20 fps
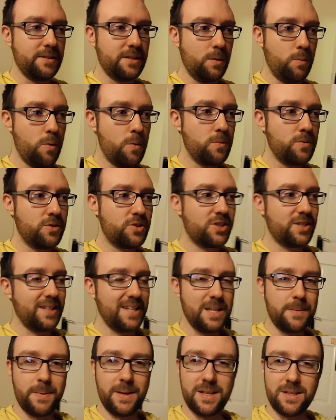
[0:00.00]
I won't
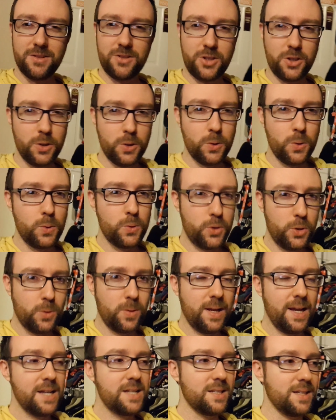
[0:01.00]
sleep in too
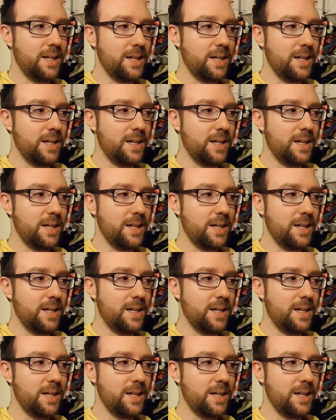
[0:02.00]
late.